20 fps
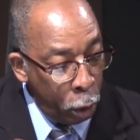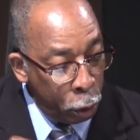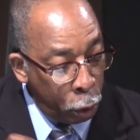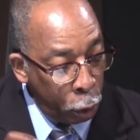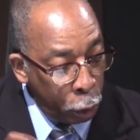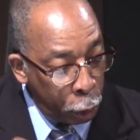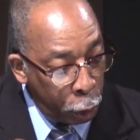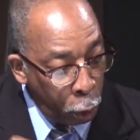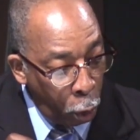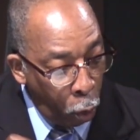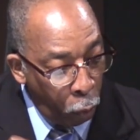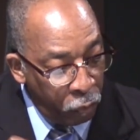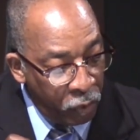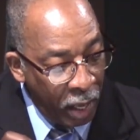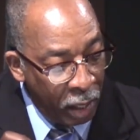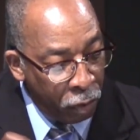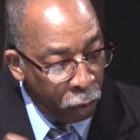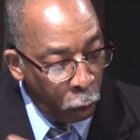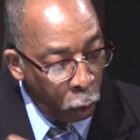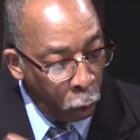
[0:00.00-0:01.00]
to show
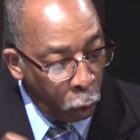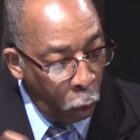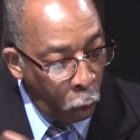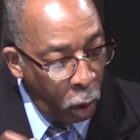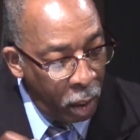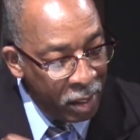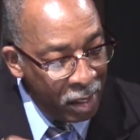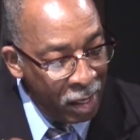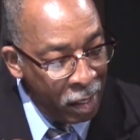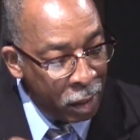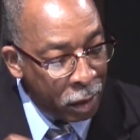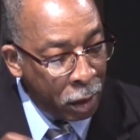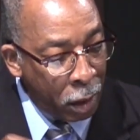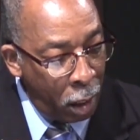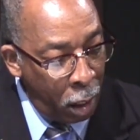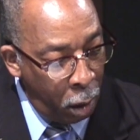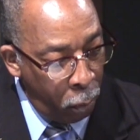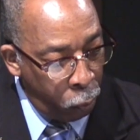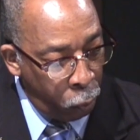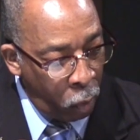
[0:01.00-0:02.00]
that the Lord is
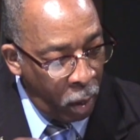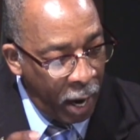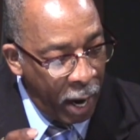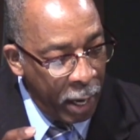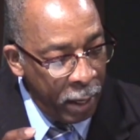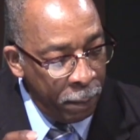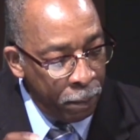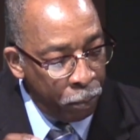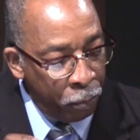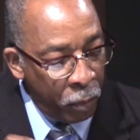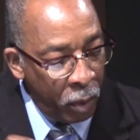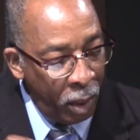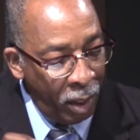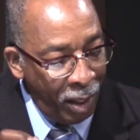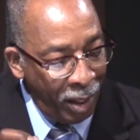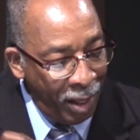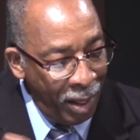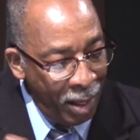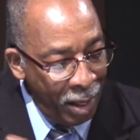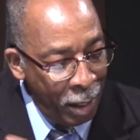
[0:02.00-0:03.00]
upright.
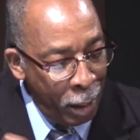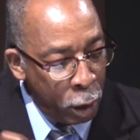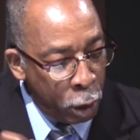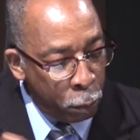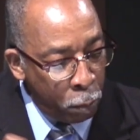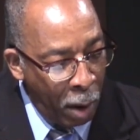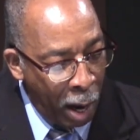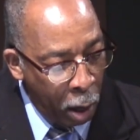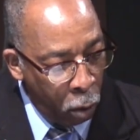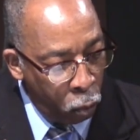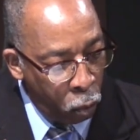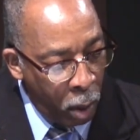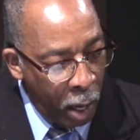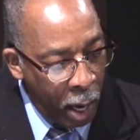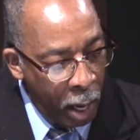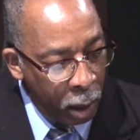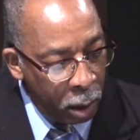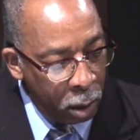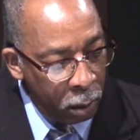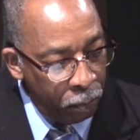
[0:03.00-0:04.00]
He is my
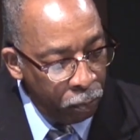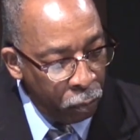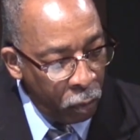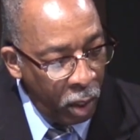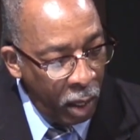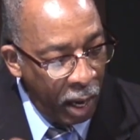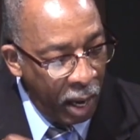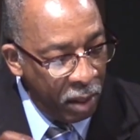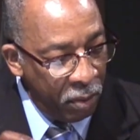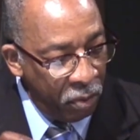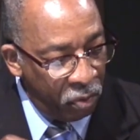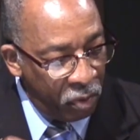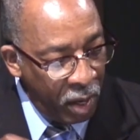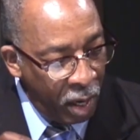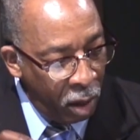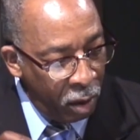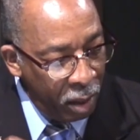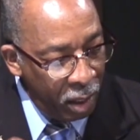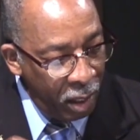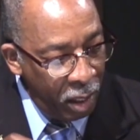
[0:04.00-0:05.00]
rock and
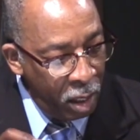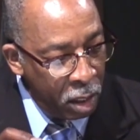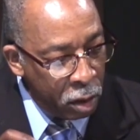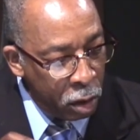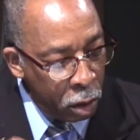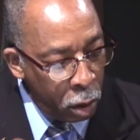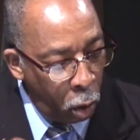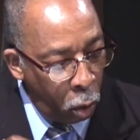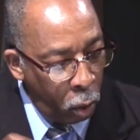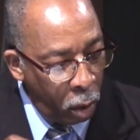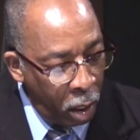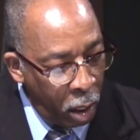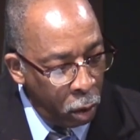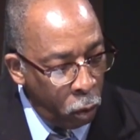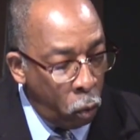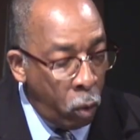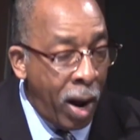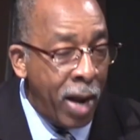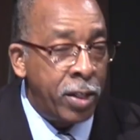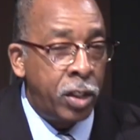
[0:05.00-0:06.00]
there is no
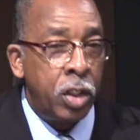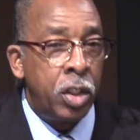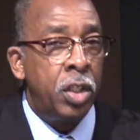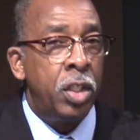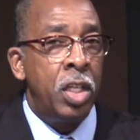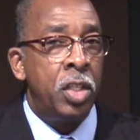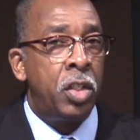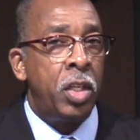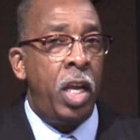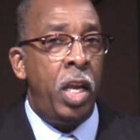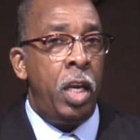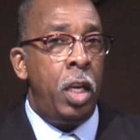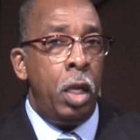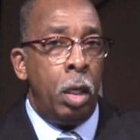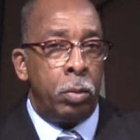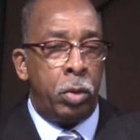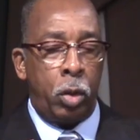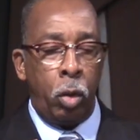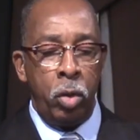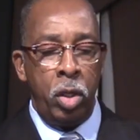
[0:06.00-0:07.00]
unrighteousness in
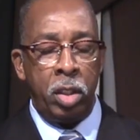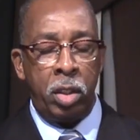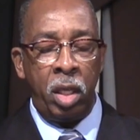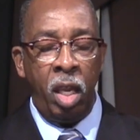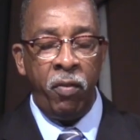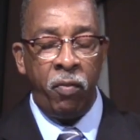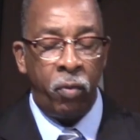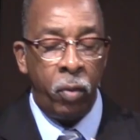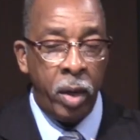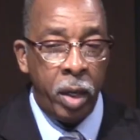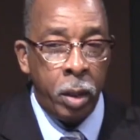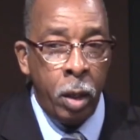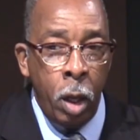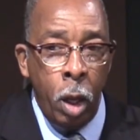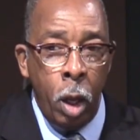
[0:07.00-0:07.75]
him. So you see, friend,